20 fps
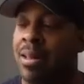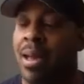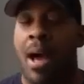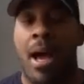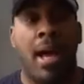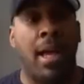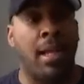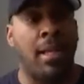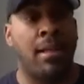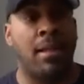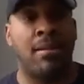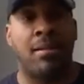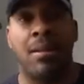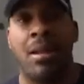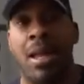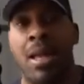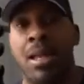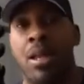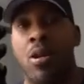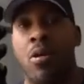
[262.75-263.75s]
guy and this
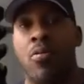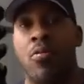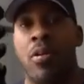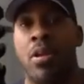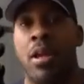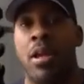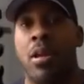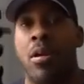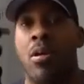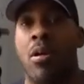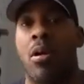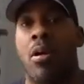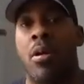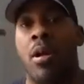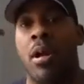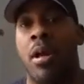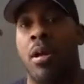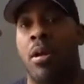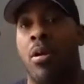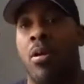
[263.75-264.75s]
lady over here
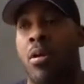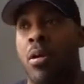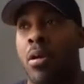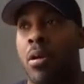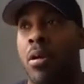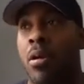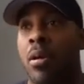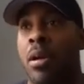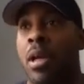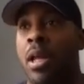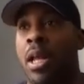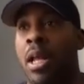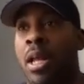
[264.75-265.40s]
are